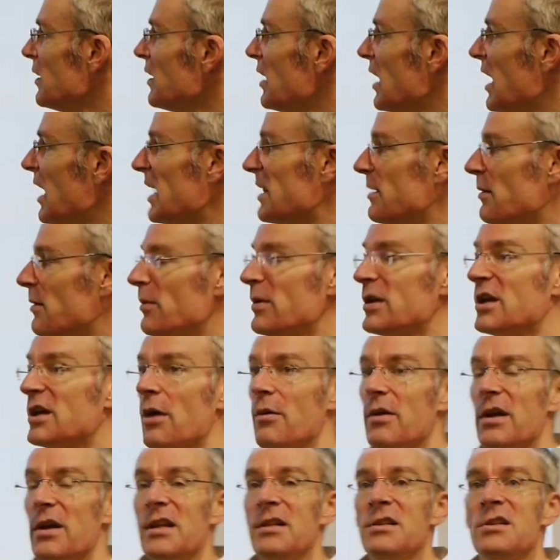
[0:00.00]
And then when we go
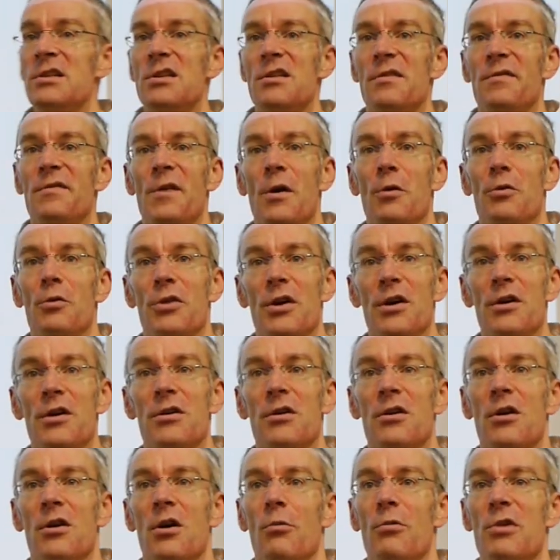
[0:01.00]
into the folder,
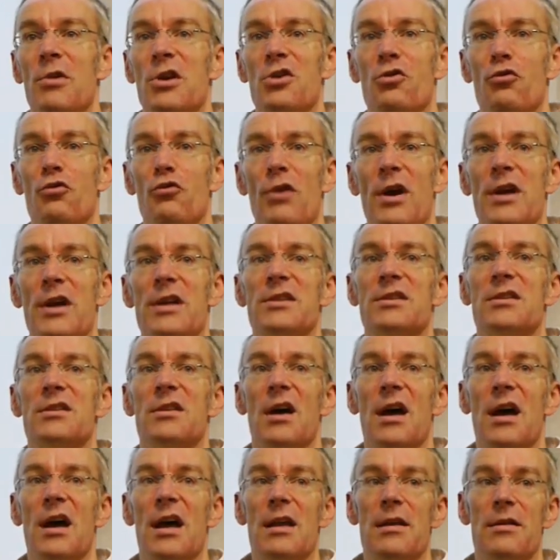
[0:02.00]
we create
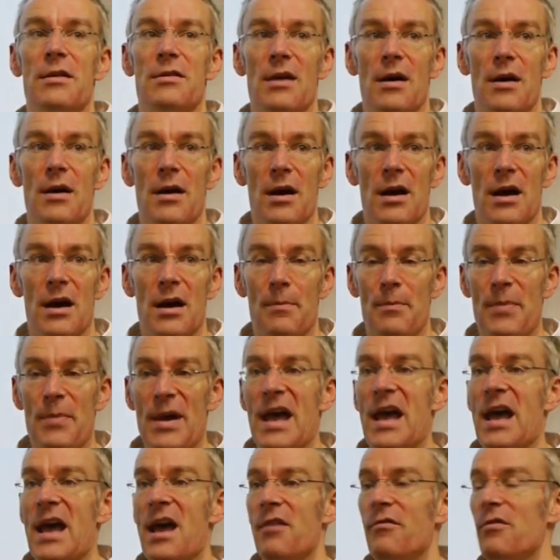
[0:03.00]
a
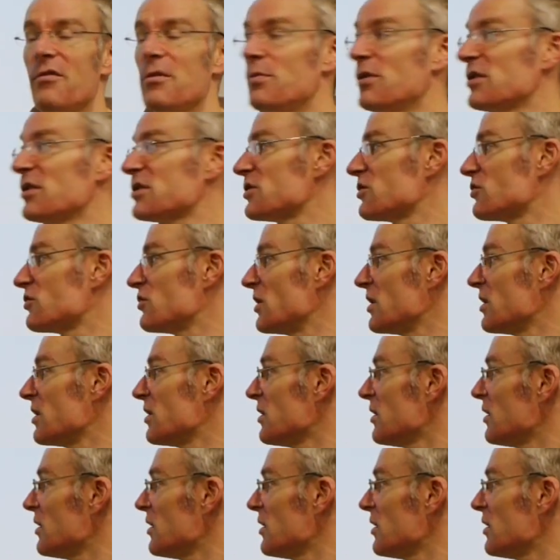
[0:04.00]
bare repository.